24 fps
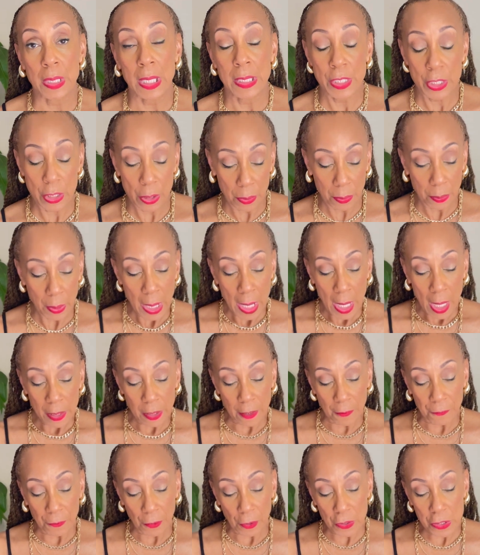And so
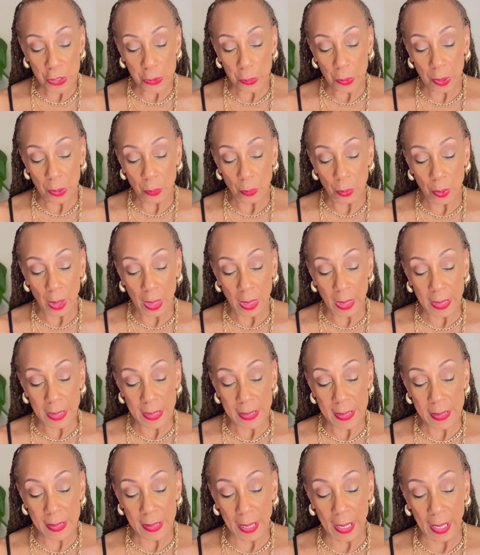the first one
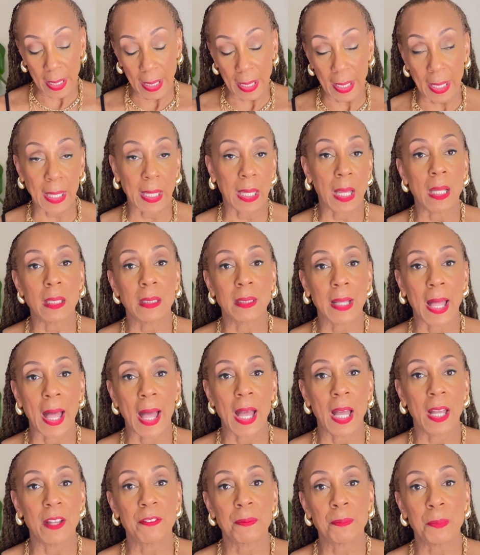was a
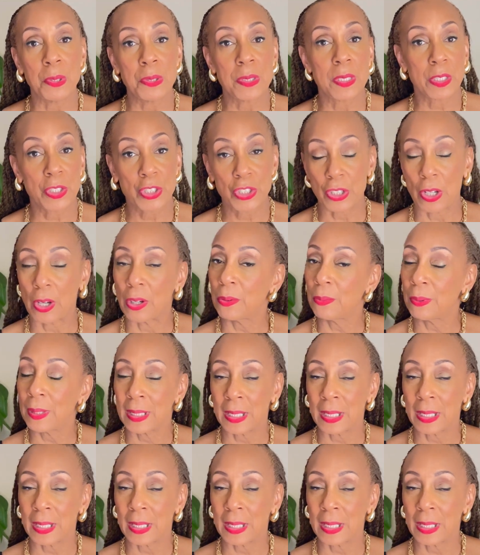live music show.